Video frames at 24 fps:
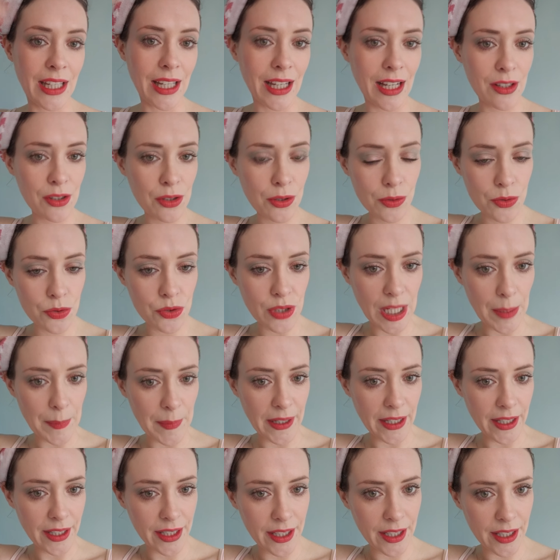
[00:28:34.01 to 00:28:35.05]
I'll go and dry my
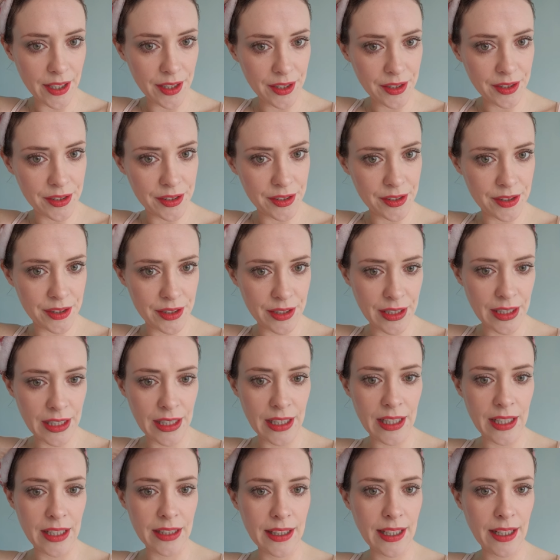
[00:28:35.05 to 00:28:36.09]
hair,
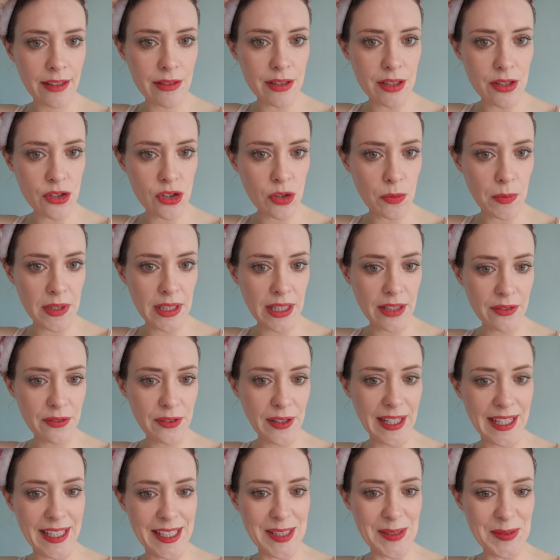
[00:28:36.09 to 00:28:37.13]
get rid of some of that
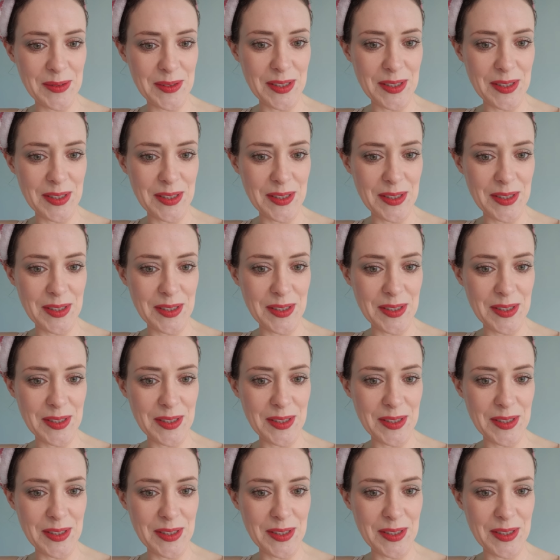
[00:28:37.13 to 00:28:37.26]
face,